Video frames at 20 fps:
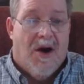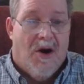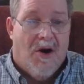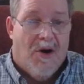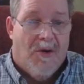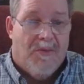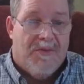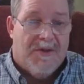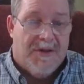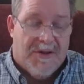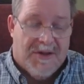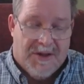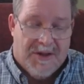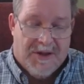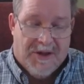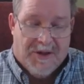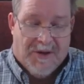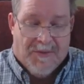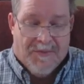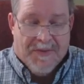hoped to
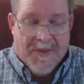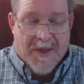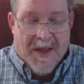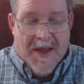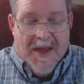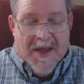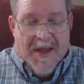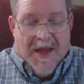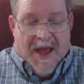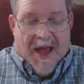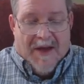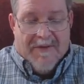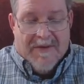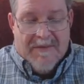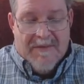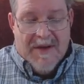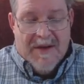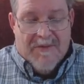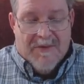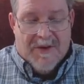do. And
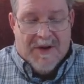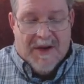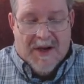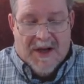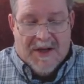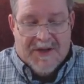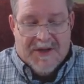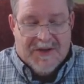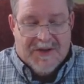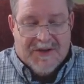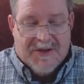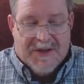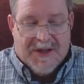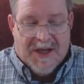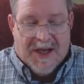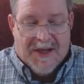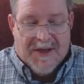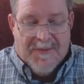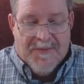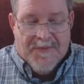remember, he also
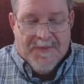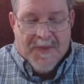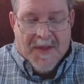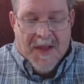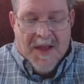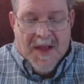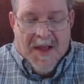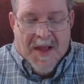said,